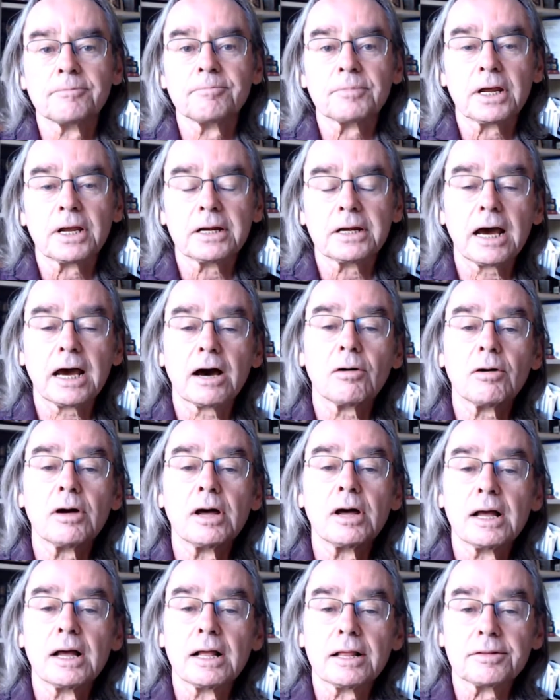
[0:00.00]
Now,
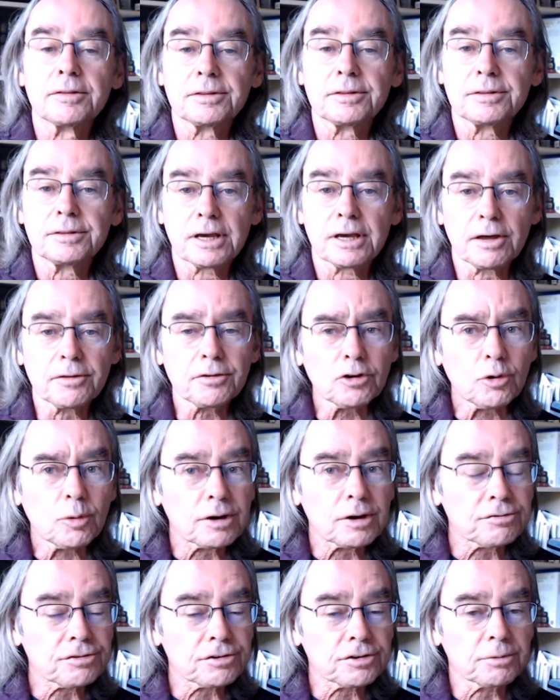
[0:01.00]
the other
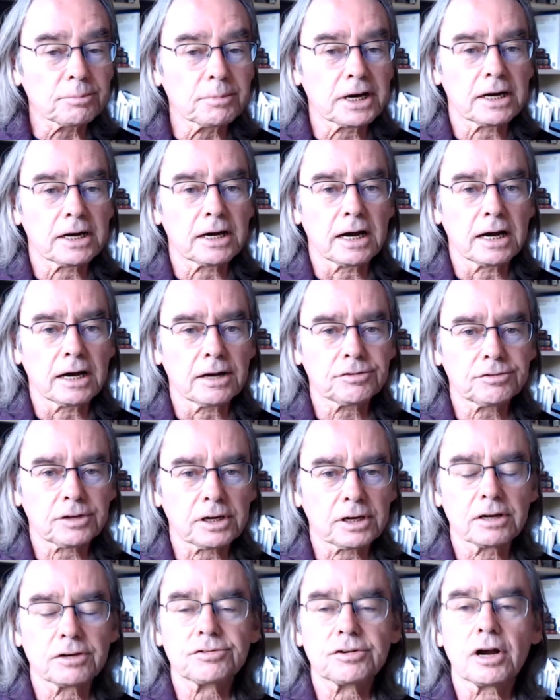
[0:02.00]
question you might ask
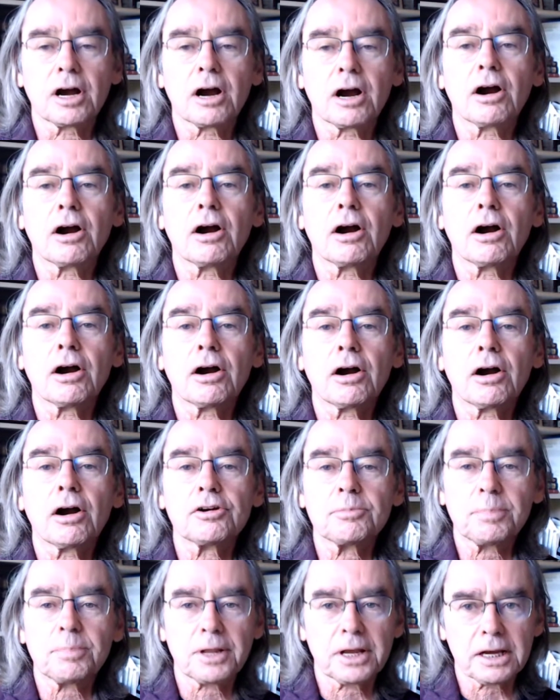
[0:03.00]
is, are you
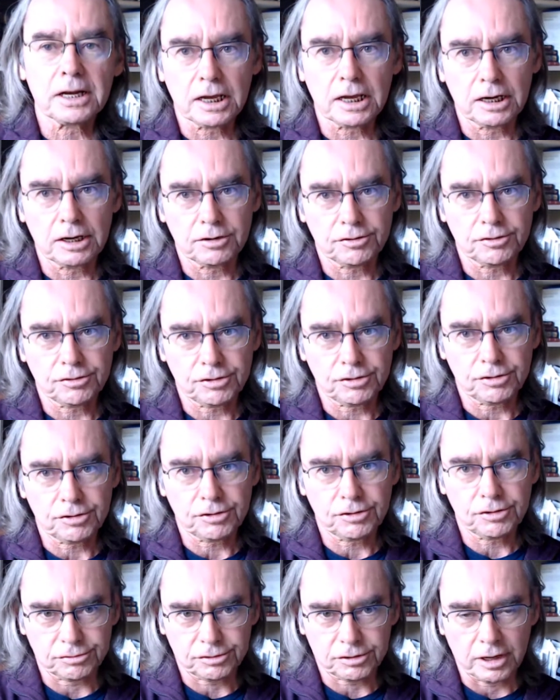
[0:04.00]
planning any
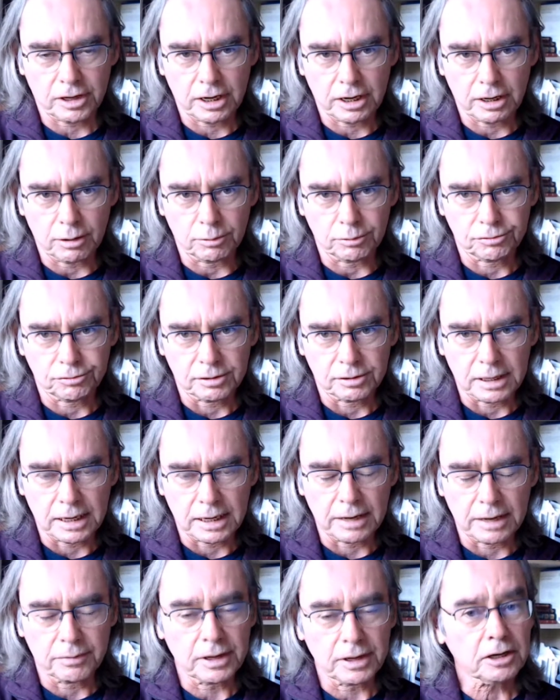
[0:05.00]
changes to the house?
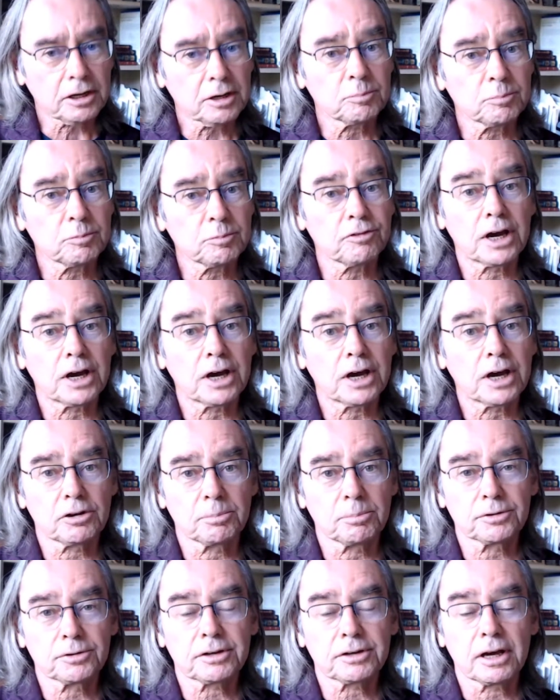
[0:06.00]
And that can be
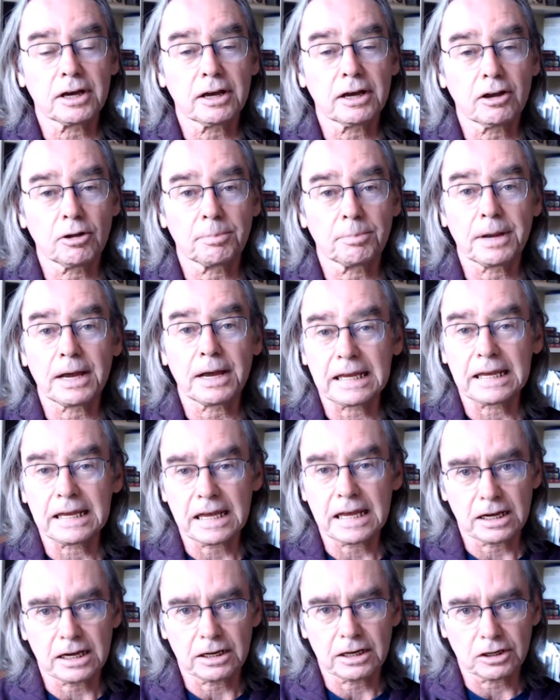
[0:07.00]
valuable to help,
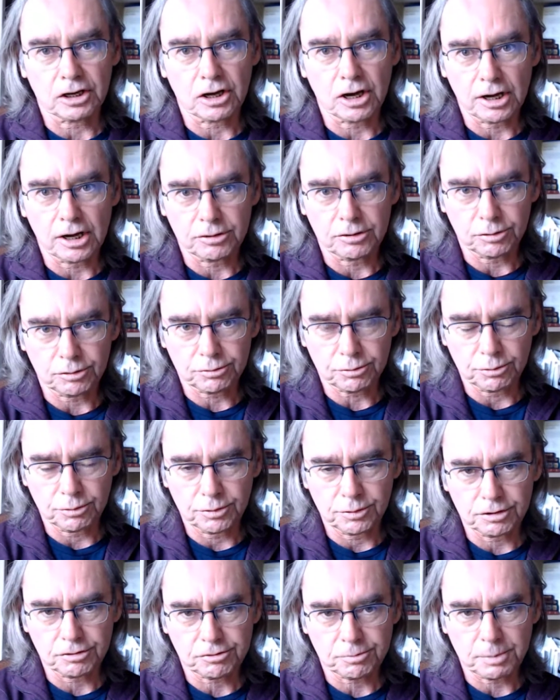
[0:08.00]
again, guide you through
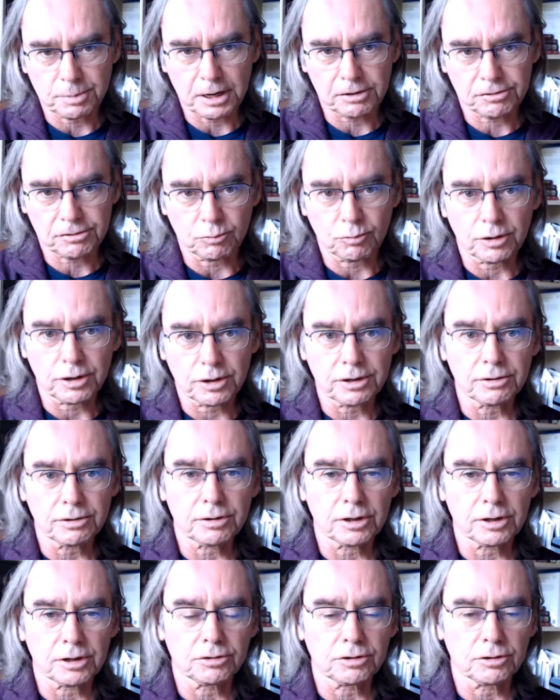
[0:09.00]
the inspection. What are you
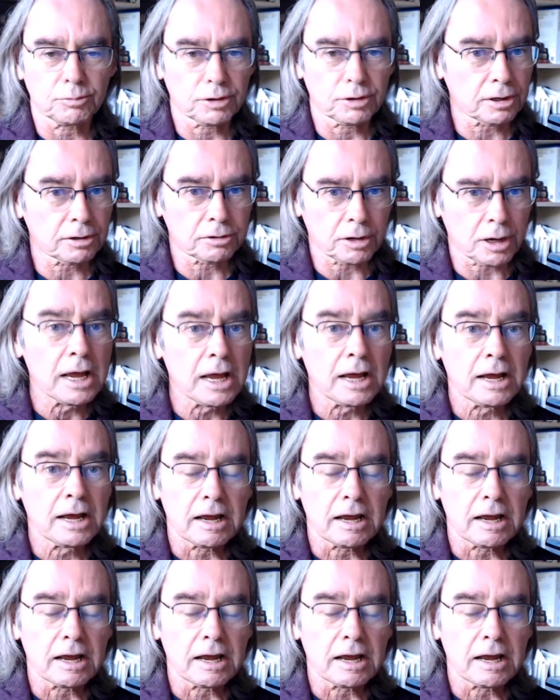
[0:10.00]
going to do? What are you going to try?